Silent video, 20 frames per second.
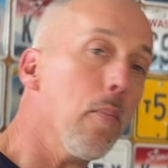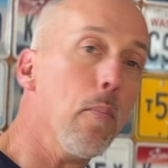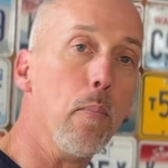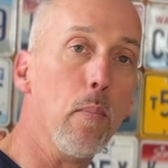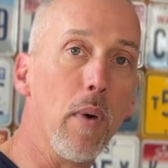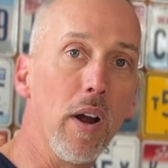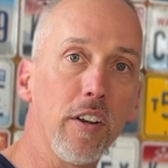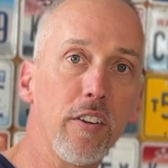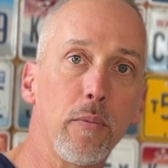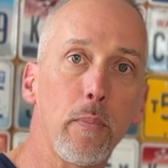
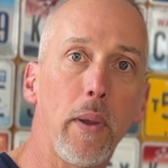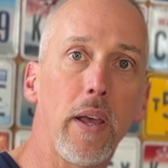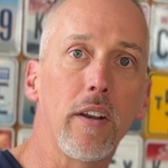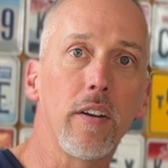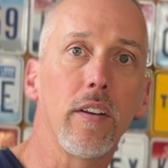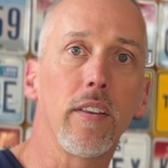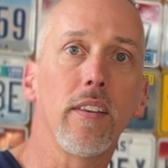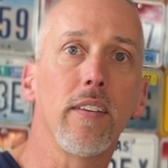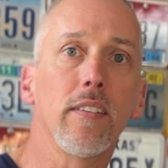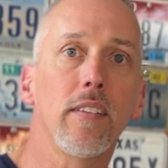Much
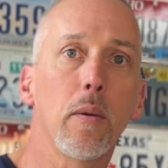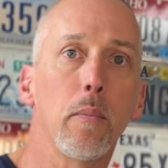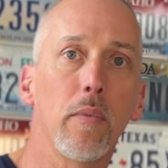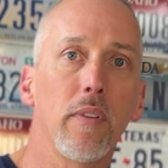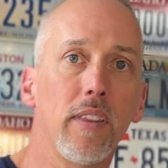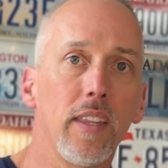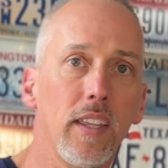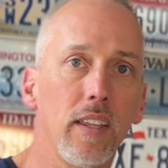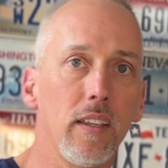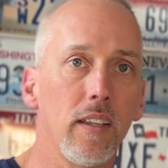better than some of
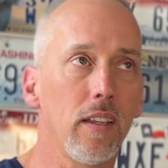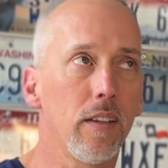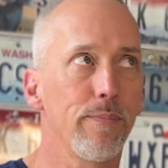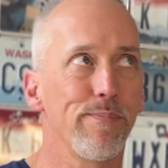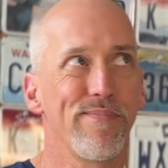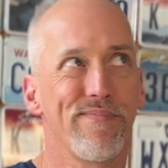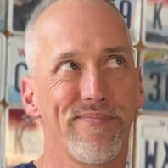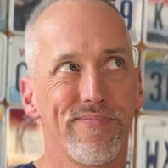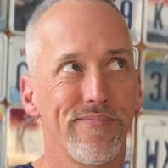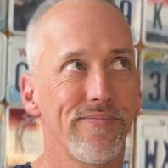the
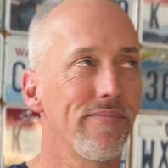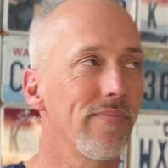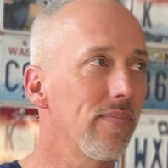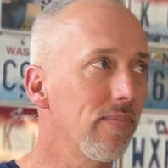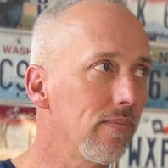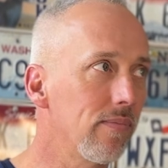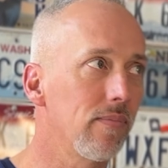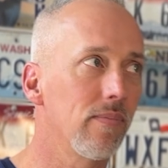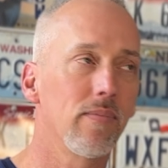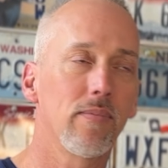
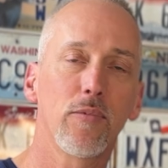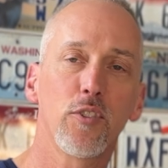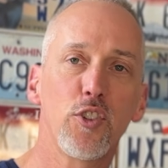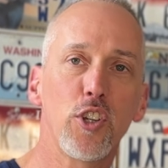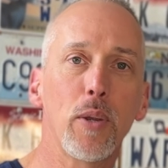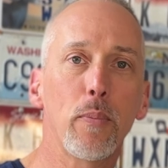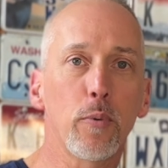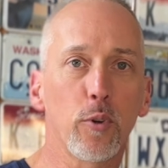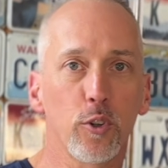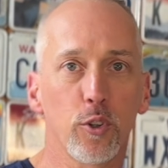
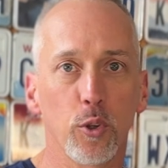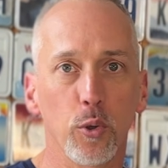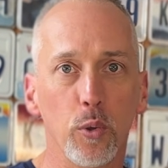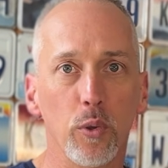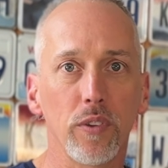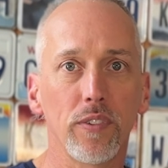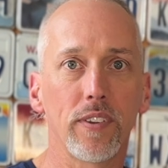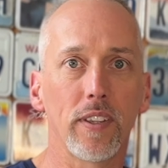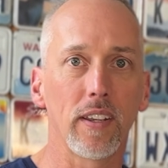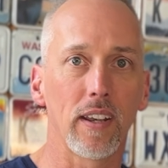cheaper
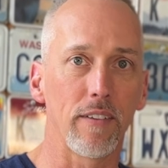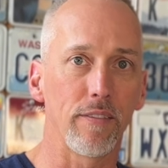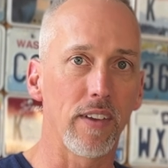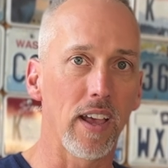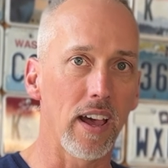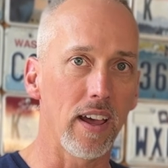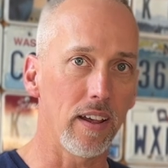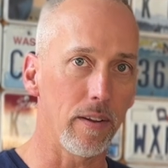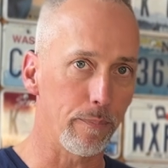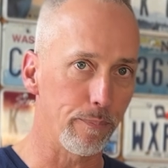tools that I've
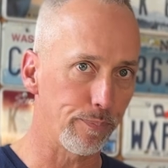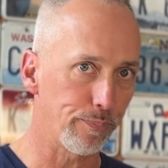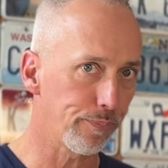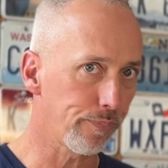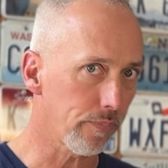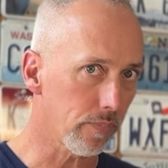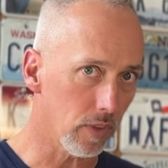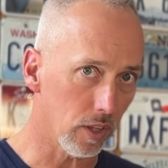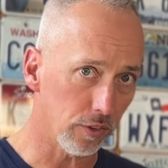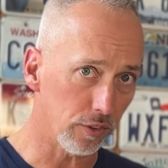
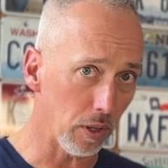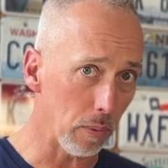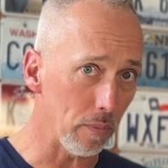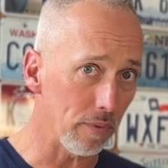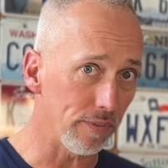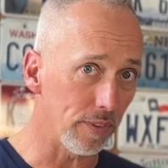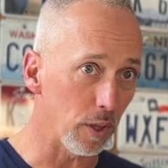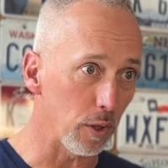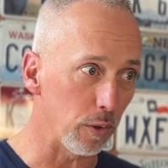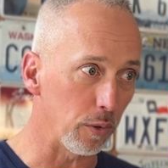got. Some
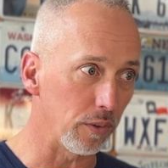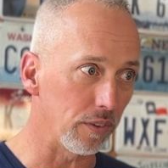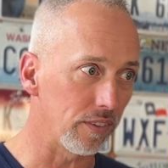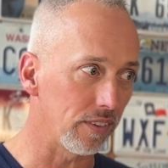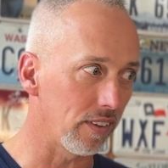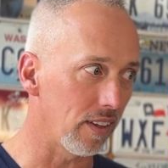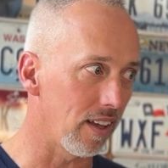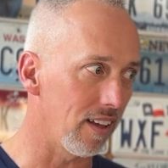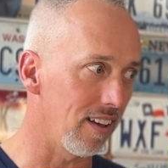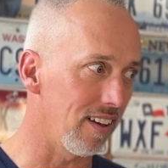of those,
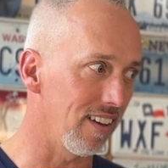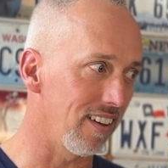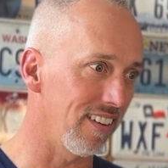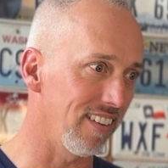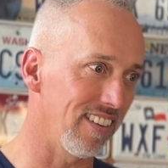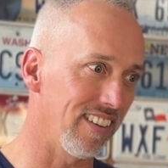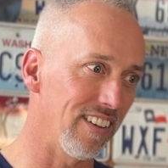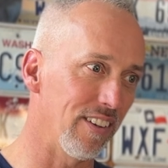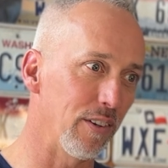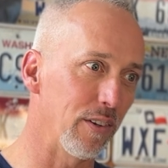
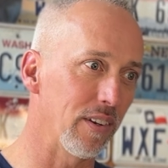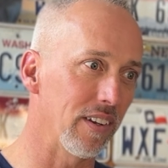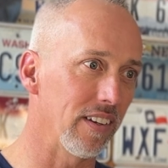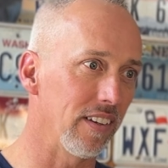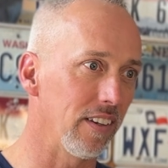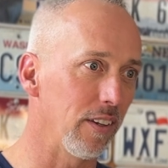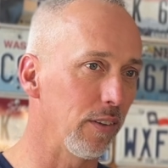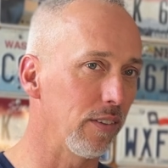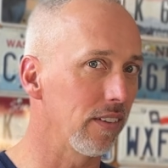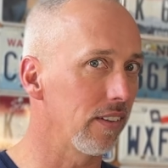you
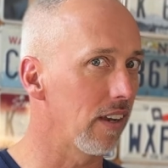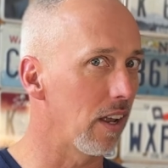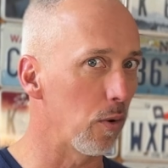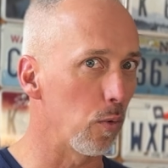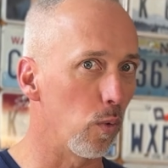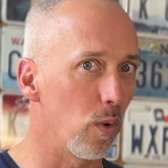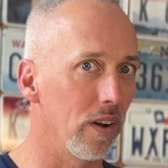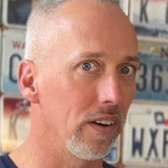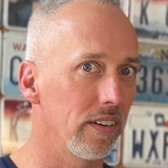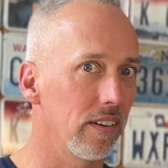can use it
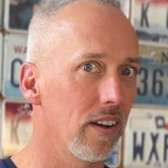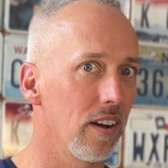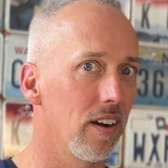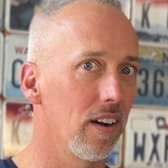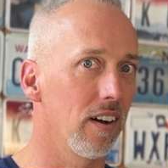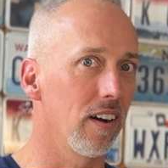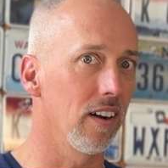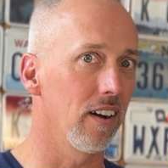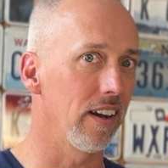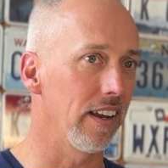on one
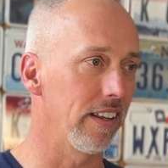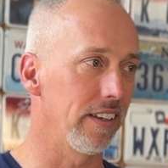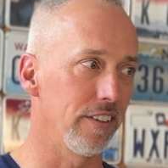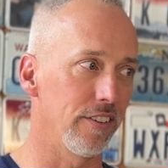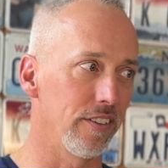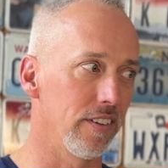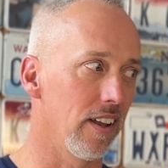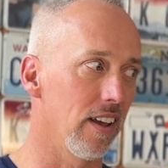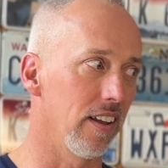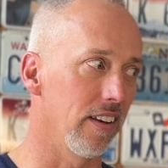car and you're
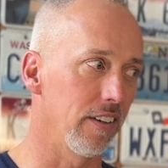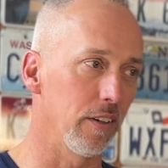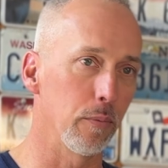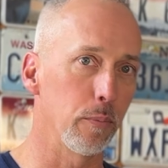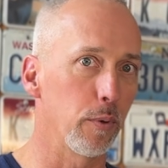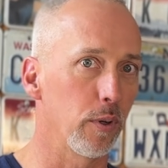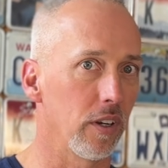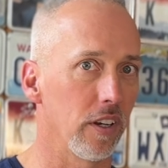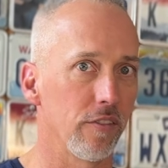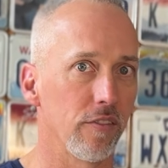done. You're
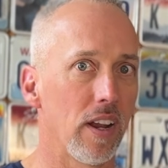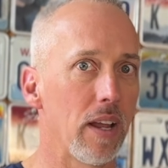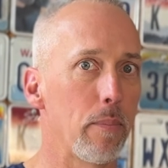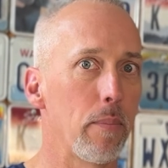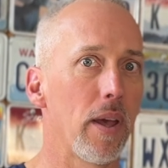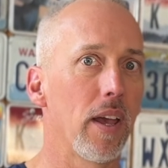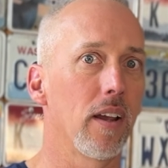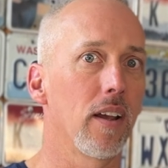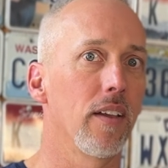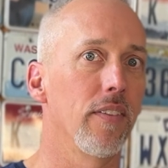putting it right
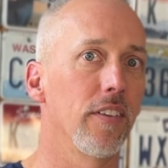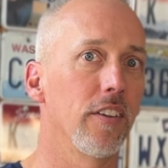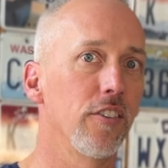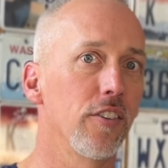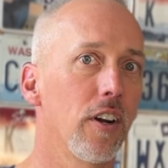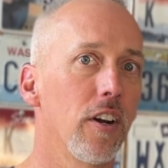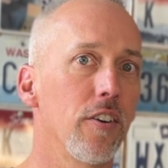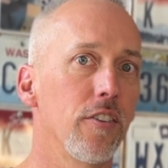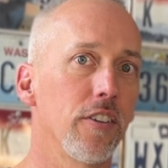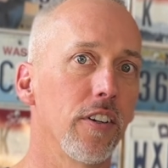back on the
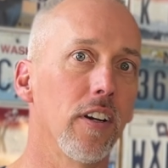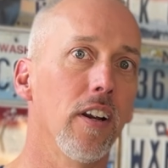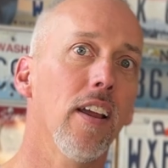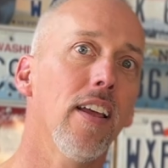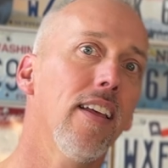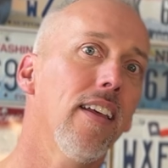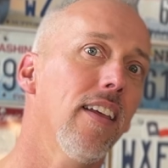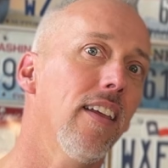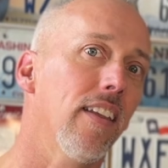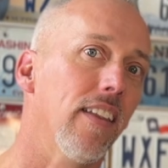charger.
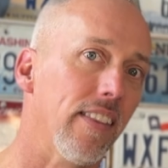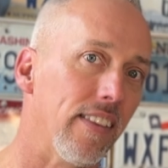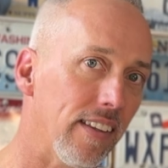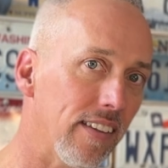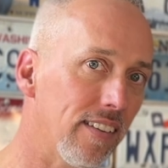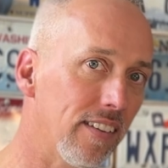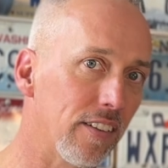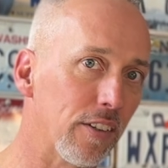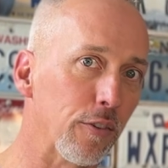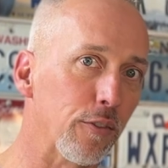
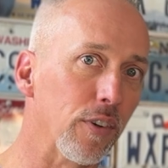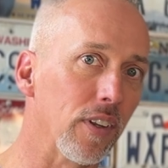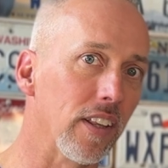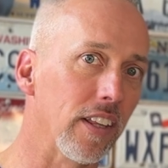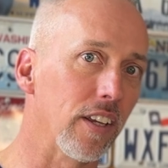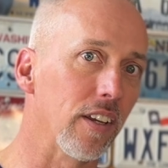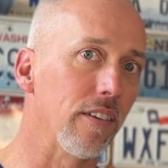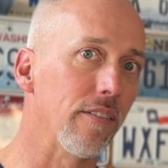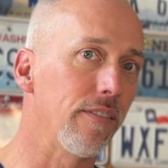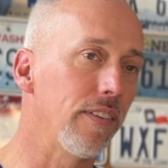This is a really
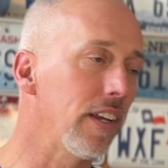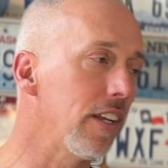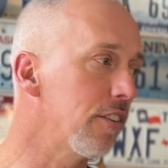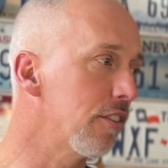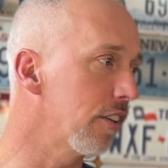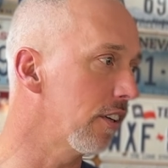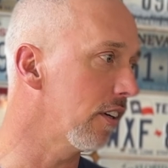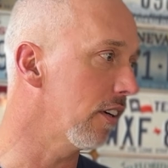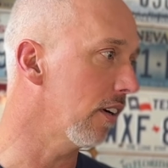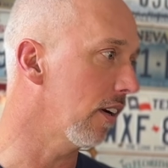good
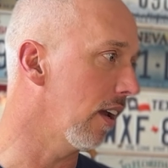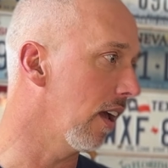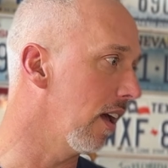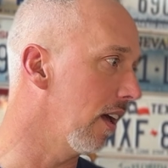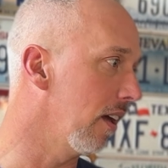feature.